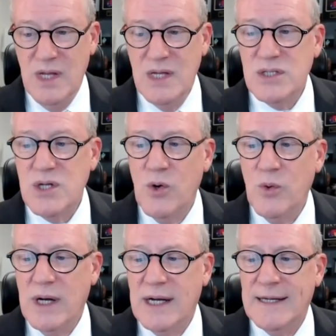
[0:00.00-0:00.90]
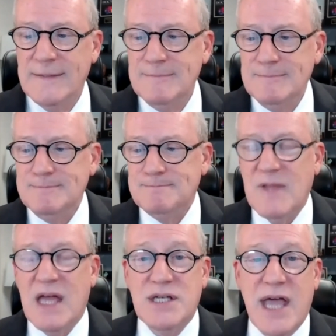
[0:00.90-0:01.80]
So
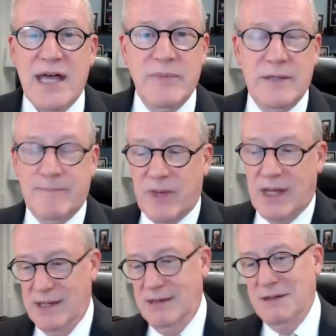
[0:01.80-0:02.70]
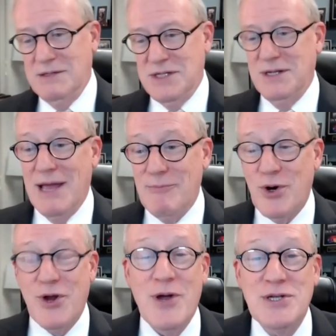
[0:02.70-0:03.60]
esketamine, I see a lot more
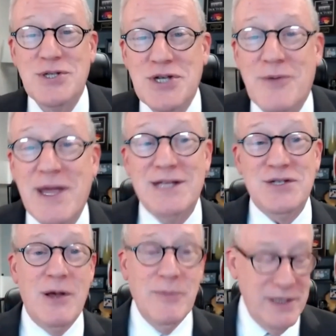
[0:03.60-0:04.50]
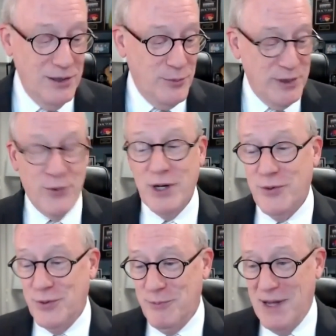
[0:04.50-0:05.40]
questions coming on, so I'll be a little bit quicker
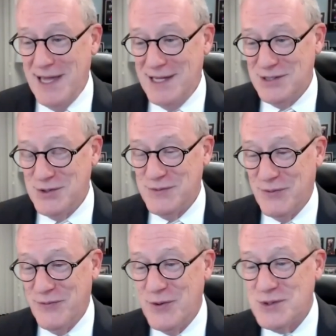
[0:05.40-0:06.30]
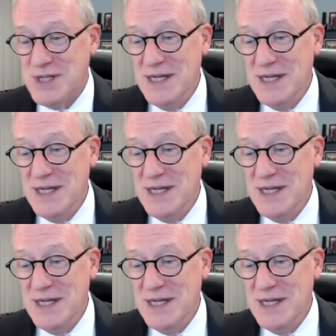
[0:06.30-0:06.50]
with my answers for folks.